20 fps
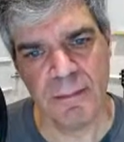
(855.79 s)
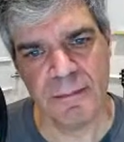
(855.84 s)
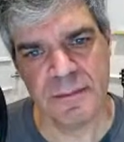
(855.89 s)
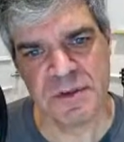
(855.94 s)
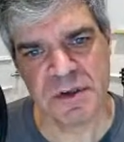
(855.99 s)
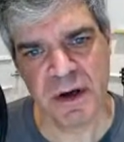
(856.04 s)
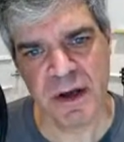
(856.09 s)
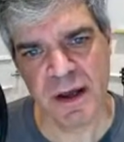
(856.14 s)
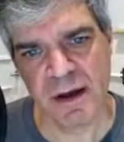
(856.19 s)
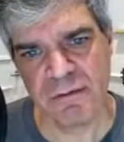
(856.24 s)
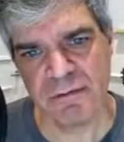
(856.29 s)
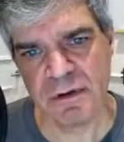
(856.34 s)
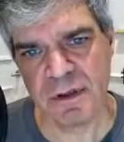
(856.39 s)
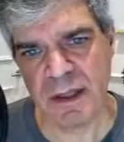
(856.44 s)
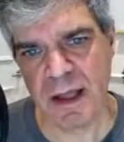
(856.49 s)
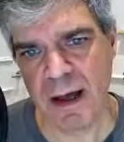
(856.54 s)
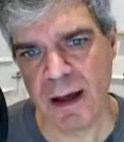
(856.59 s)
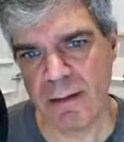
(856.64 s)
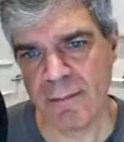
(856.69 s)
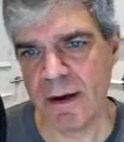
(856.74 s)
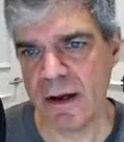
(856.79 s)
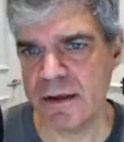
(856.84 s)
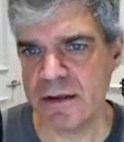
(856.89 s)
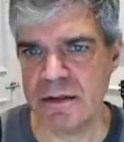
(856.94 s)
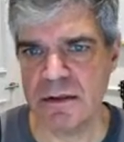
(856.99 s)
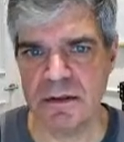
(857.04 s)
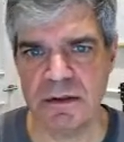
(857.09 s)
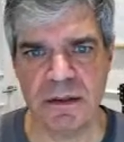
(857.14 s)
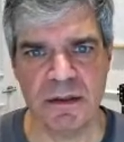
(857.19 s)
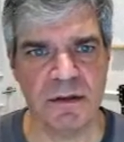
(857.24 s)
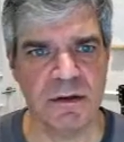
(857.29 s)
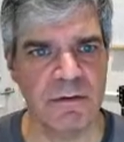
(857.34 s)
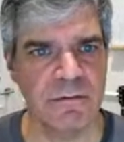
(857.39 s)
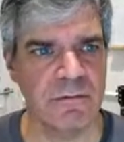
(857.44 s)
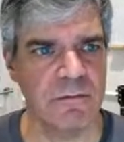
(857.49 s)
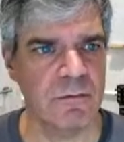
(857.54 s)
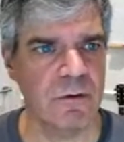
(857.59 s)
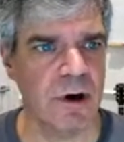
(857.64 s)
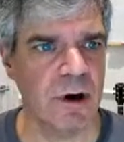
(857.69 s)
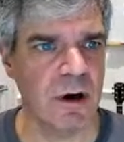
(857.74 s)
So I have a lab I give
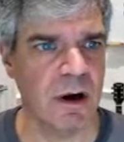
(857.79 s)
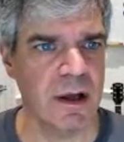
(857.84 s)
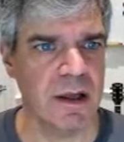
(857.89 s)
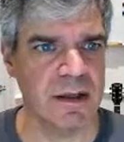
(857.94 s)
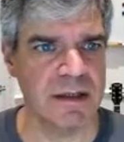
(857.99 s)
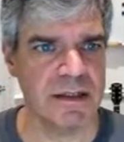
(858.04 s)
where I